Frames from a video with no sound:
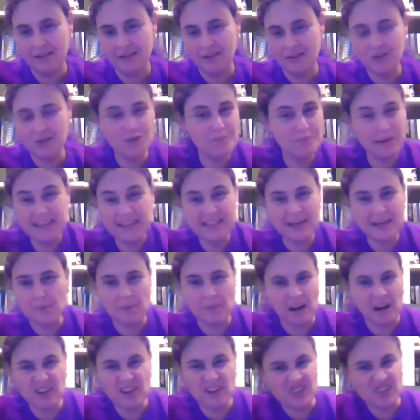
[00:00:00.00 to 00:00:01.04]
Just basic
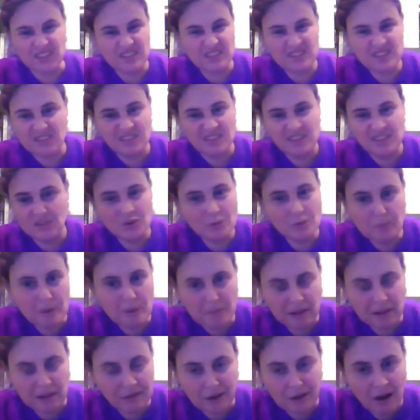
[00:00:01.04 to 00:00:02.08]
budgets to
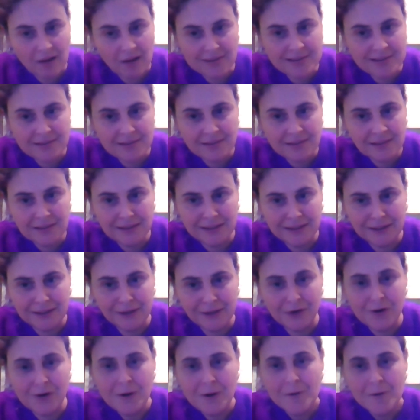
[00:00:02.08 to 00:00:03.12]
implement laws,
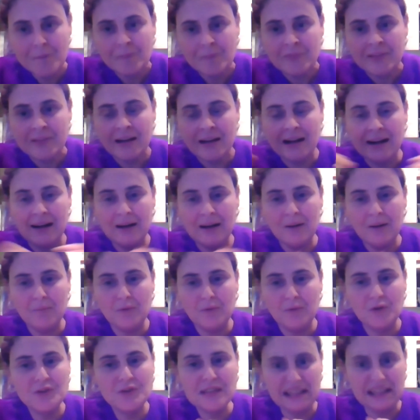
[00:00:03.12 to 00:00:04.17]

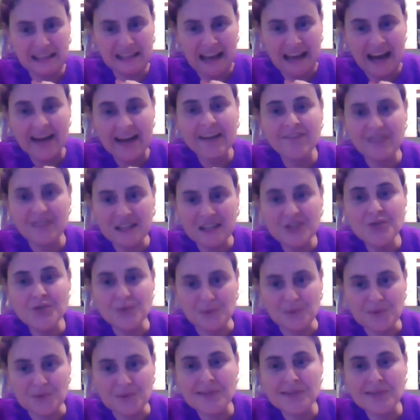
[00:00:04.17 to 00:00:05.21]
There's a lot of
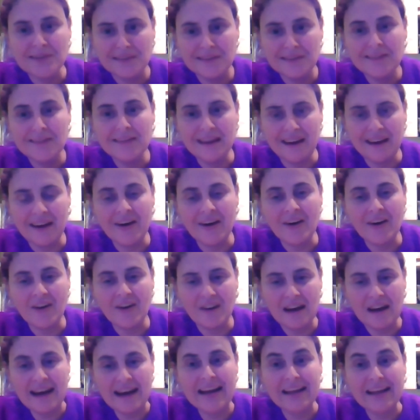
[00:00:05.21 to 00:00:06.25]
issues
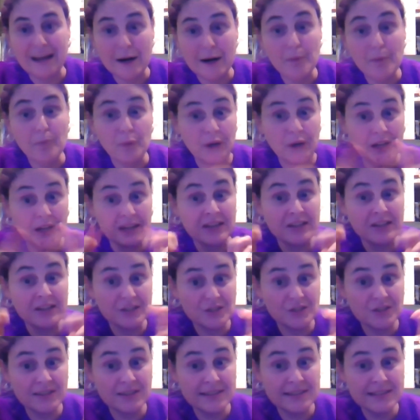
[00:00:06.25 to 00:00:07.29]
there and a lot of
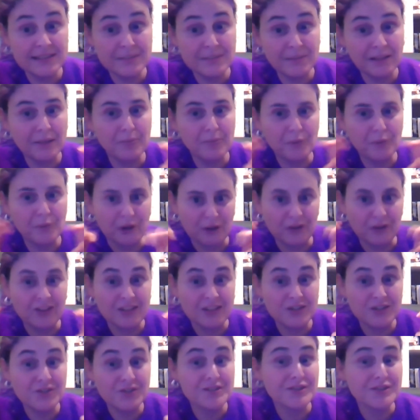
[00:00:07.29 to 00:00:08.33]
preconditions, but the
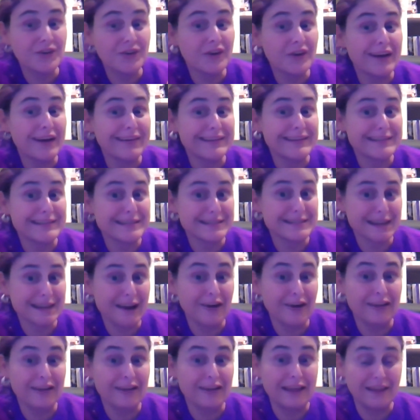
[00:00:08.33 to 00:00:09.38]
preconditions are not
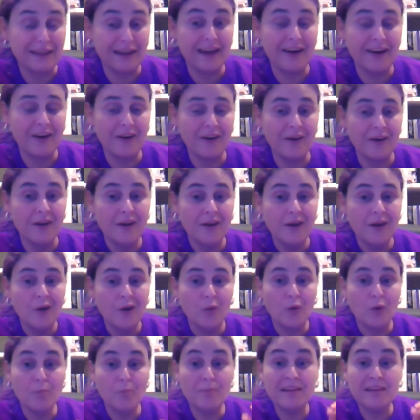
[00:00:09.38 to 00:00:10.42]
necessarily there.
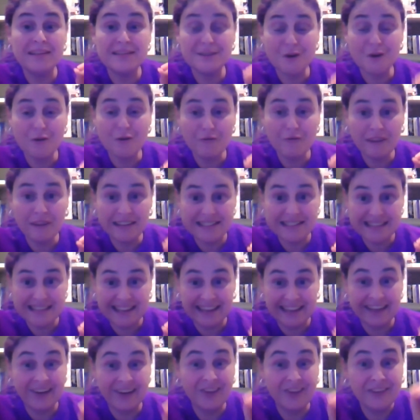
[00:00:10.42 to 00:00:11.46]
We've been so
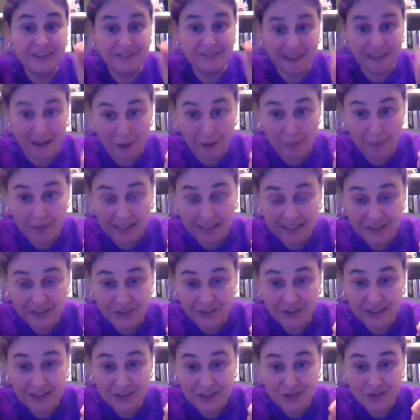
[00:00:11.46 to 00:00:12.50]
fixated on developing
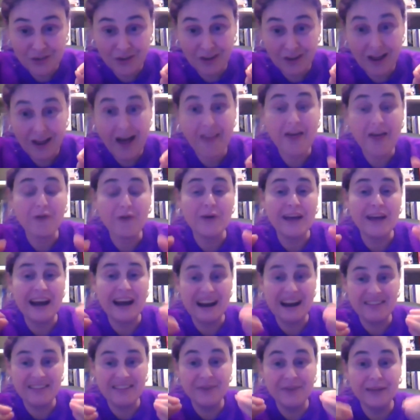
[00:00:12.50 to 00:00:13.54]
international law that we
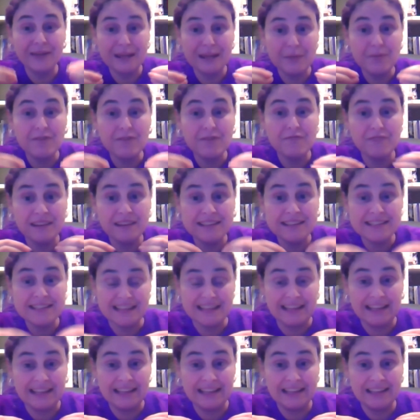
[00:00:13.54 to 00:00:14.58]
haven't really been
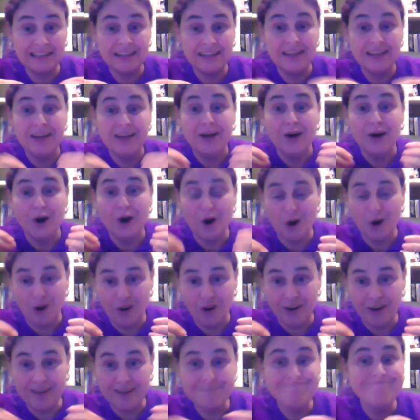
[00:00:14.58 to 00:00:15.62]
fixated
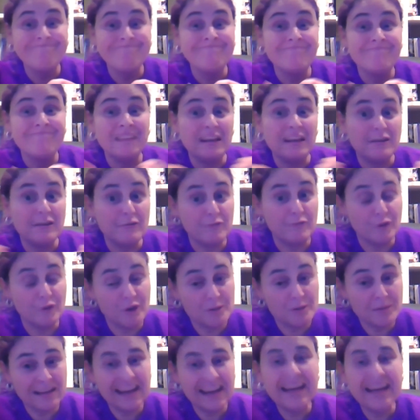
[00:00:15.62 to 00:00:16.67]
on the
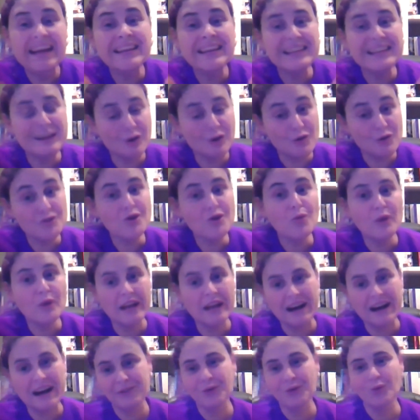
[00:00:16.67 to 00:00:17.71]
enforcement. And I think also we
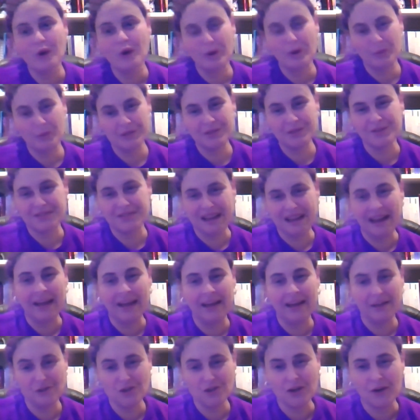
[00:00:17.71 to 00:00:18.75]
have to work with
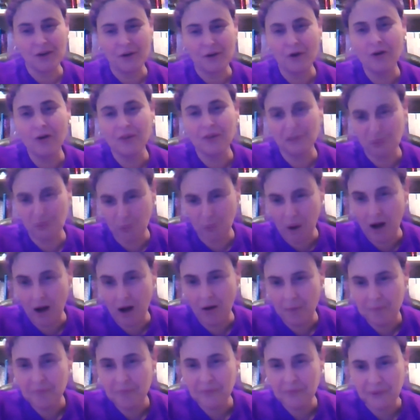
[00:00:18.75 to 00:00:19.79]
society in general as well,
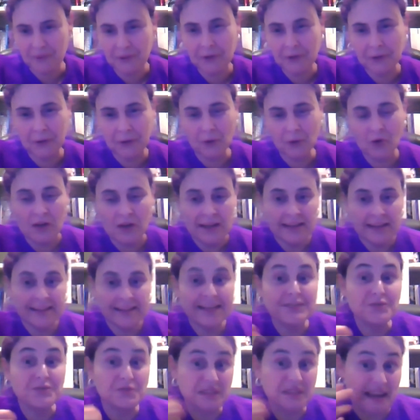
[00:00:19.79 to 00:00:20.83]
that
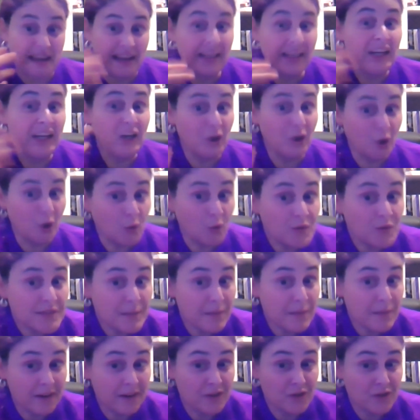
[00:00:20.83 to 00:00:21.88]
society knows
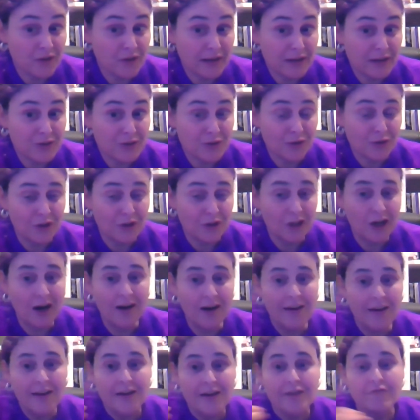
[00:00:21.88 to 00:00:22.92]
about international law.
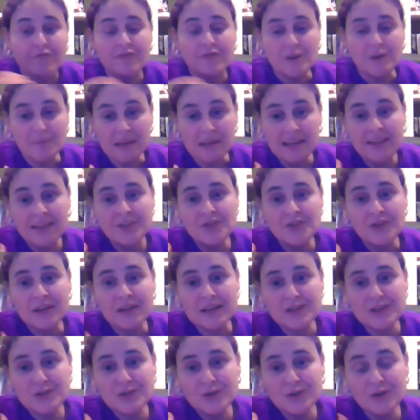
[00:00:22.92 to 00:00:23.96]
For me,
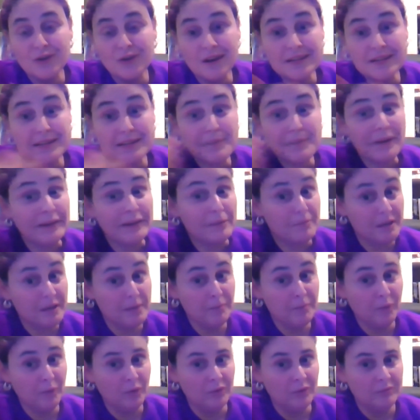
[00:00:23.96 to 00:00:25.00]
international law is about the
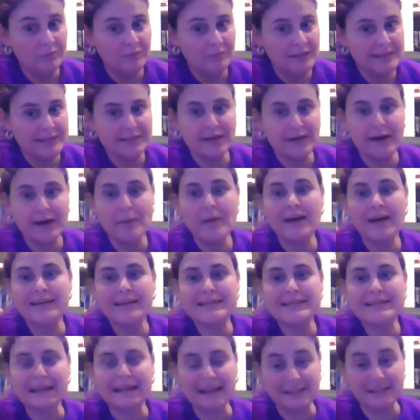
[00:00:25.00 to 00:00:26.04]
people. It's not about a
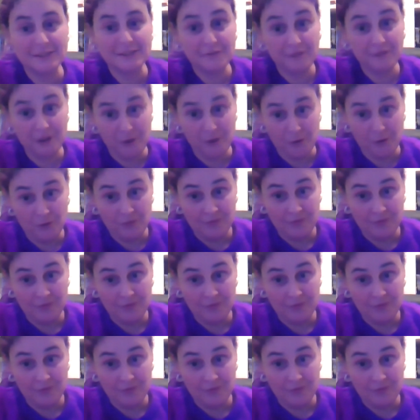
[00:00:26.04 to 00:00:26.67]
select few.